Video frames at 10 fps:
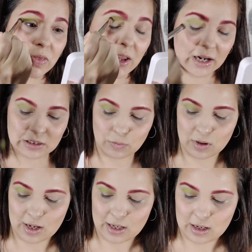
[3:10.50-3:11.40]
That's
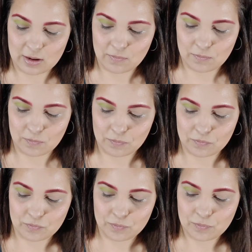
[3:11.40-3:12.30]
more like it.
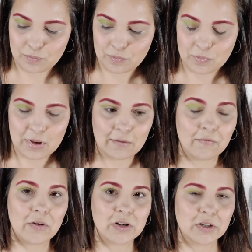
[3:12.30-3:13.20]
That
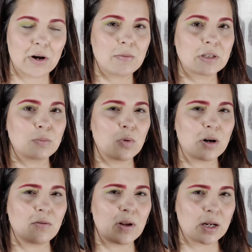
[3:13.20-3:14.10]
first green was
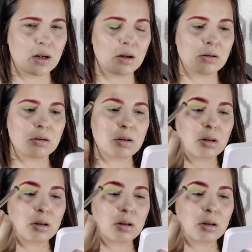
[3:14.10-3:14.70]
more of like a